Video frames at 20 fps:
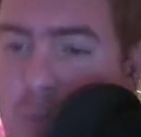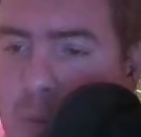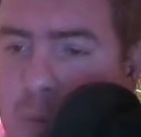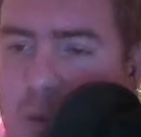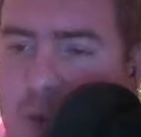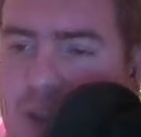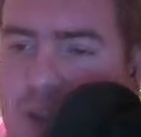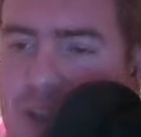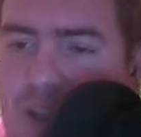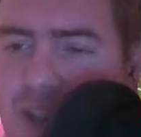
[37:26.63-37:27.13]

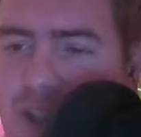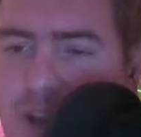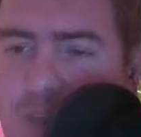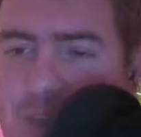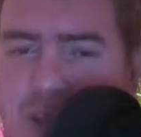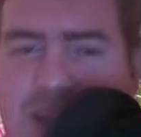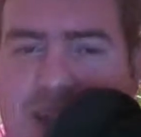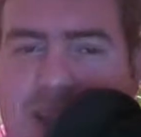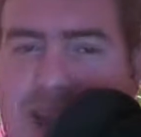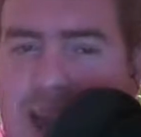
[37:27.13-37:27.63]
1,
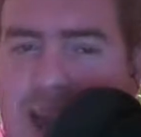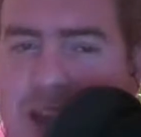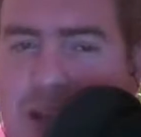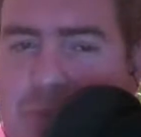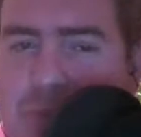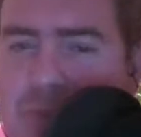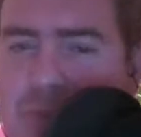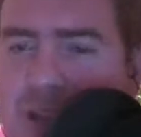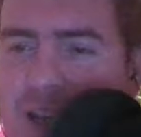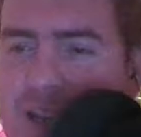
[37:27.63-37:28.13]
but they had
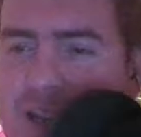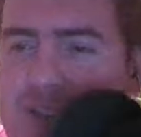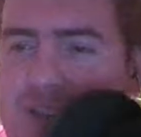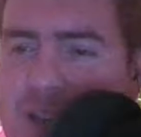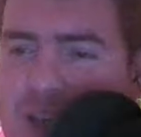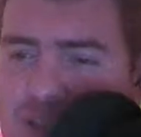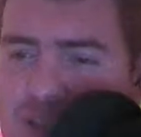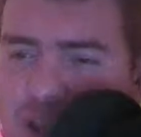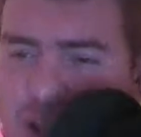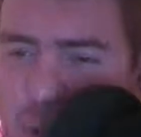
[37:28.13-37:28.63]
him as
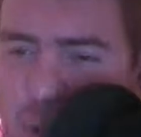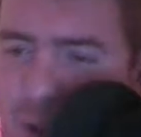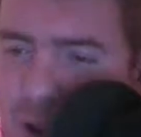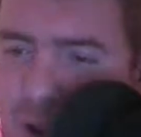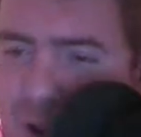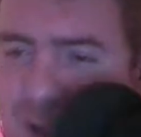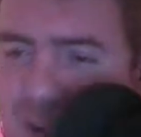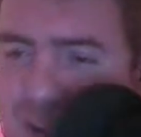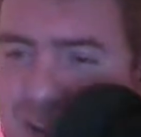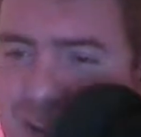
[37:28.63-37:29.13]
JJ Watt.